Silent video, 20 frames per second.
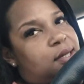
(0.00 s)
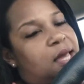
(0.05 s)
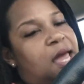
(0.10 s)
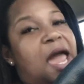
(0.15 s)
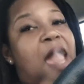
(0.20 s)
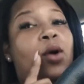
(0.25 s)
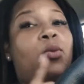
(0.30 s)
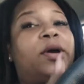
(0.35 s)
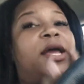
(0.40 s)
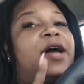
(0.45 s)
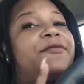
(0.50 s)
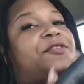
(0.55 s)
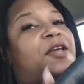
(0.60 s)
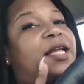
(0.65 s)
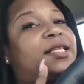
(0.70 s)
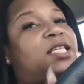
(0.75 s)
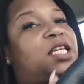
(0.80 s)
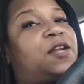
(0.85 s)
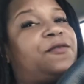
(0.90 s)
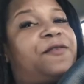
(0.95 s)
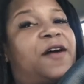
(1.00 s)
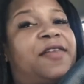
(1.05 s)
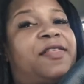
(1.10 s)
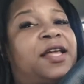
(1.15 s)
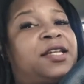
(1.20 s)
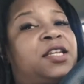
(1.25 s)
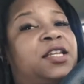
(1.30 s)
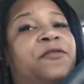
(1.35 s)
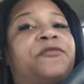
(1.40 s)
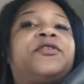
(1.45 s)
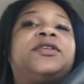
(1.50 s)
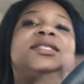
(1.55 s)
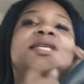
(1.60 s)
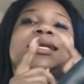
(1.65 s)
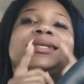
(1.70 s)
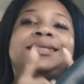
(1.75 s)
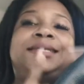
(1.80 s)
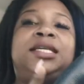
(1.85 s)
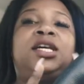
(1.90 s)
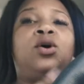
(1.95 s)
And we have to identify that difference
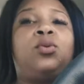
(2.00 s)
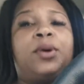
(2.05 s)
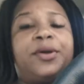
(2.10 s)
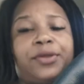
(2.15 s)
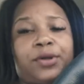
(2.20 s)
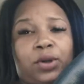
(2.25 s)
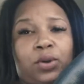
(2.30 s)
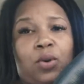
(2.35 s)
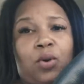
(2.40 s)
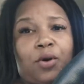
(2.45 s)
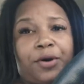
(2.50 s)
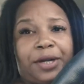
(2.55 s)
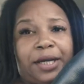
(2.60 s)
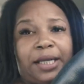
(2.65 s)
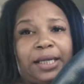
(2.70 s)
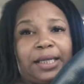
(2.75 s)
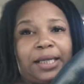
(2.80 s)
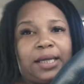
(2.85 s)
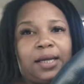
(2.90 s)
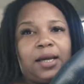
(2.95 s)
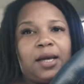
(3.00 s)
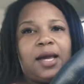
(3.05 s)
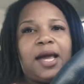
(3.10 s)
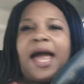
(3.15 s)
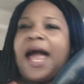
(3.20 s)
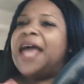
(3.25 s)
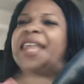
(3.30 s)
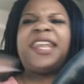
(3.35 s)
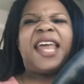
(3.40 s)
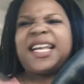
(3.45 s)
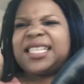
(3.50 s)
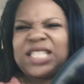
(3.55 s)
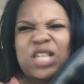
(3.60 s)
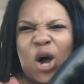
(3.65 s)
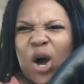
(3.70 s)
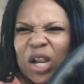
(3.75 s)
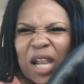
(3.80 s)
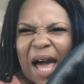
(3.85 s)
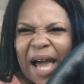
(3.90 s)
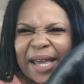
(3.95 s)
and deal with it accordingly. And that's
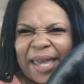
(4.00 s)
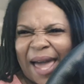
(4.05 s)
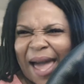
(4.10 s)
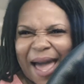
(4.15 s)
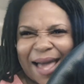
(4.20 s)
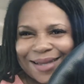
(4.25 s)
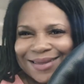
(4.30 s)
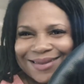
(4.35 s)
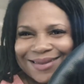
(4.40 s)
all I got.